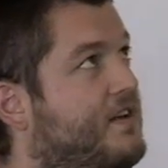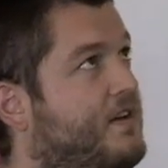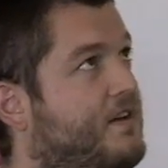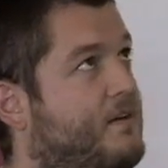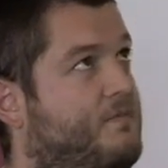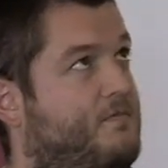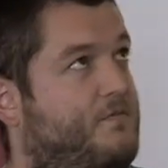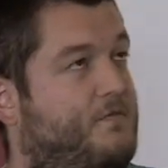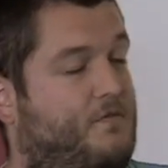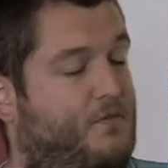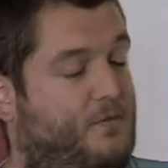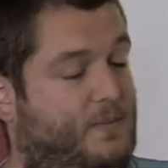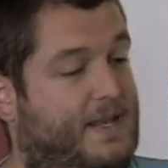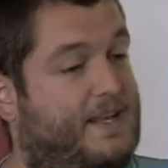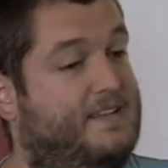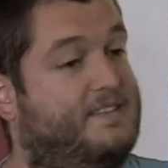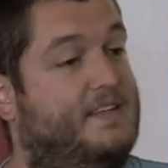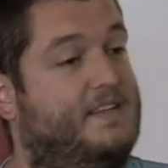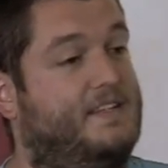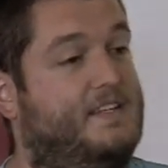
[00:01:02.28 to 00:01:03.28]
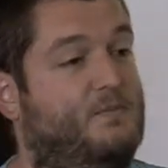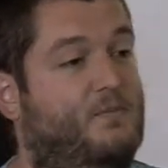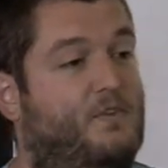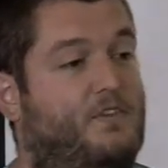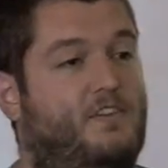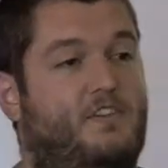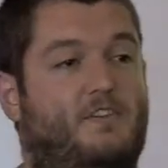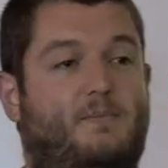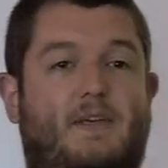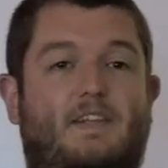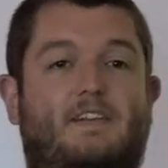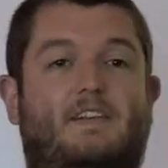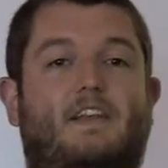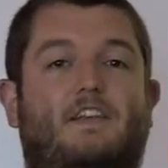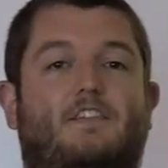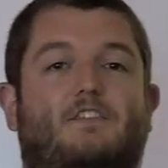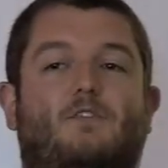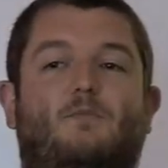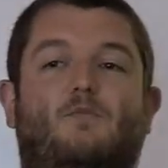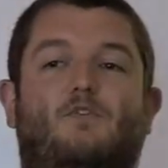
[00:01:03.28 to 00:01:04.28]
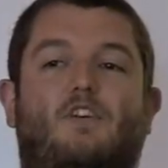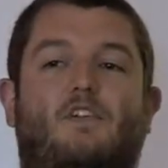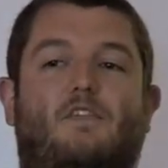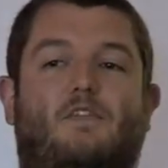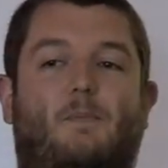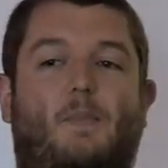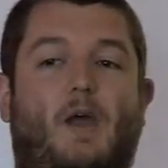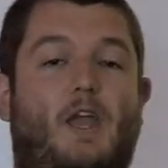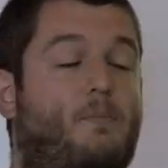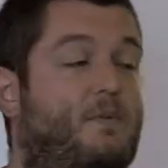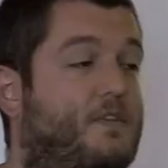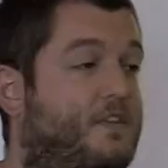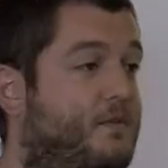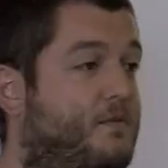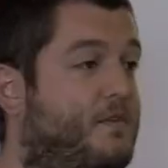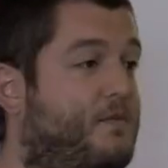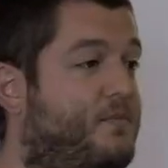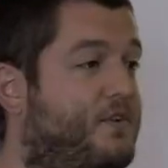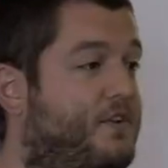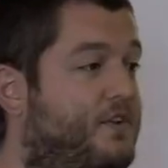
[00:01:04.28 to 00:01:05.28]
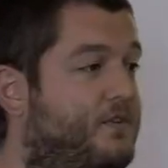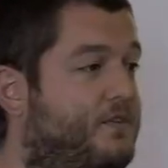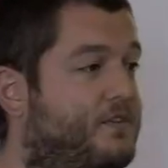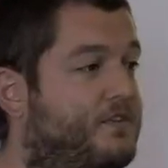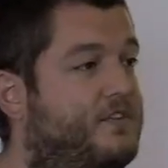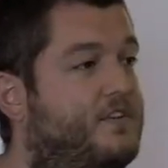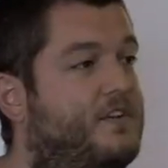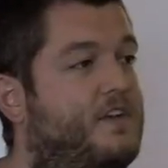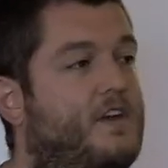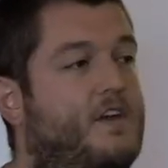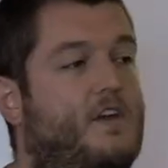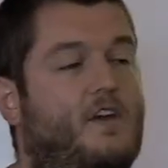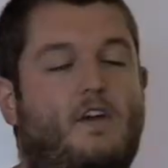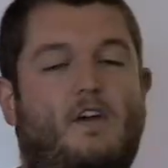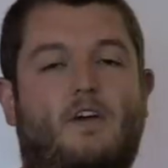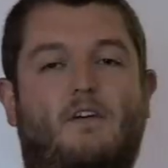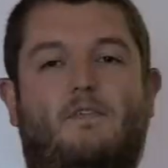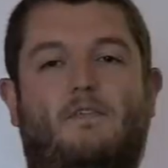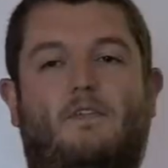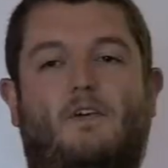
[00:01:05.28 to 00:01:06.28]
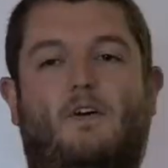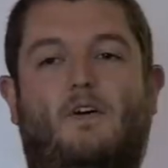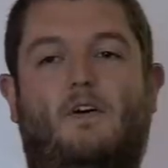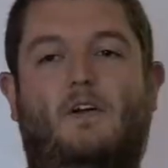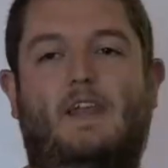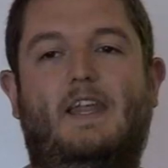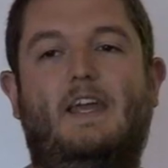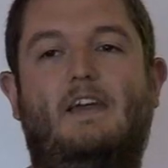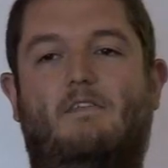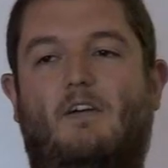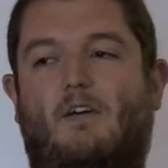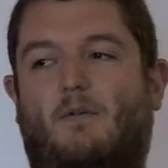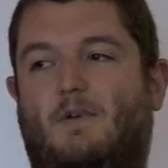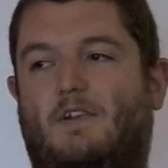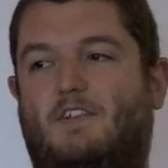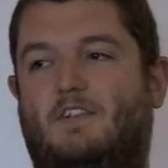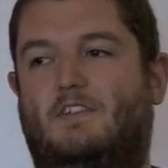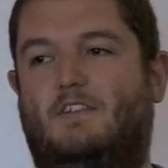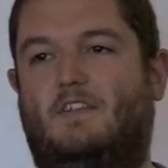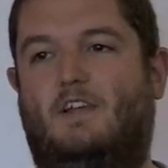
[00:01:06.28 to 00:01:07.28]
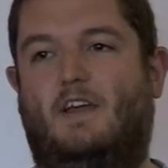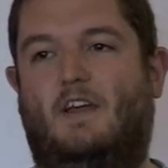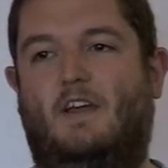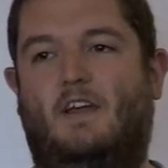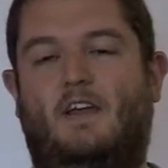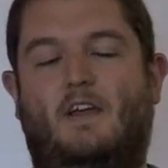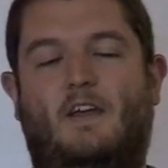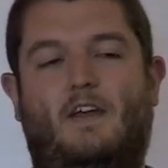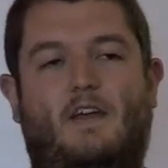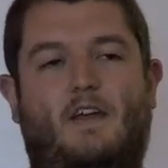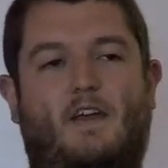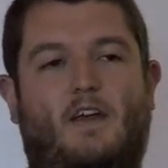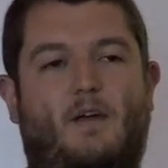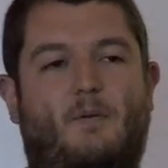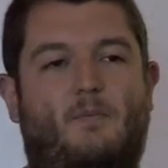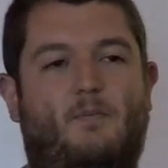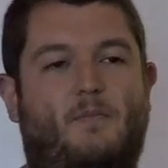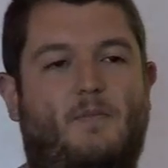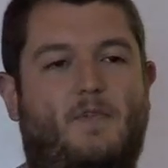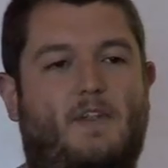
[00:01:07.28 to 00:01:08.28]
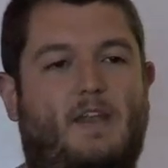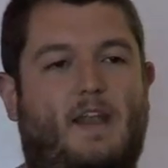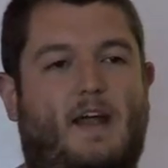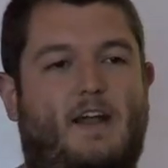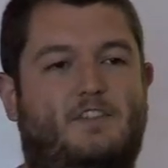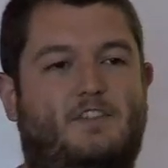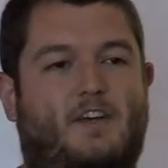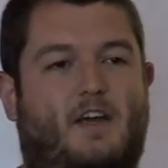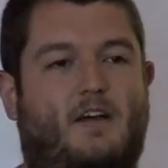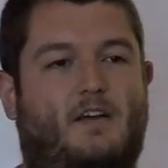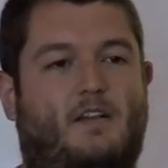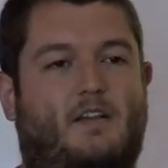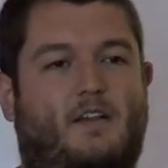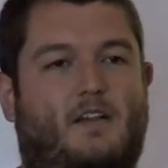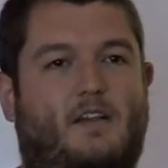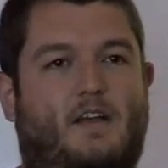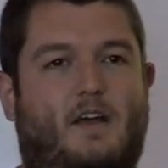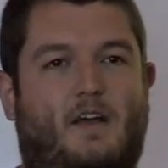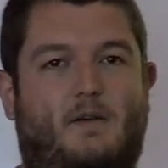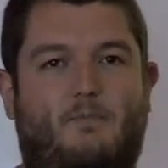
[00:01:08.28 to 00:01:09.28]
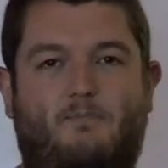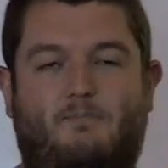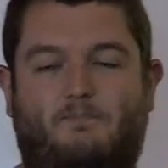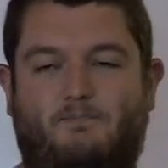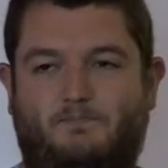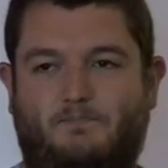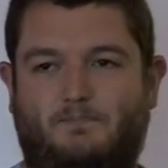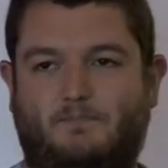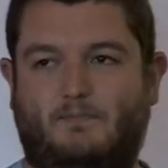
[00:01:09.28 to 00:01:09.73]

um, from the last 18 months is basically a summary of a paper that we've produced for Lero, which is a, um, an agile um,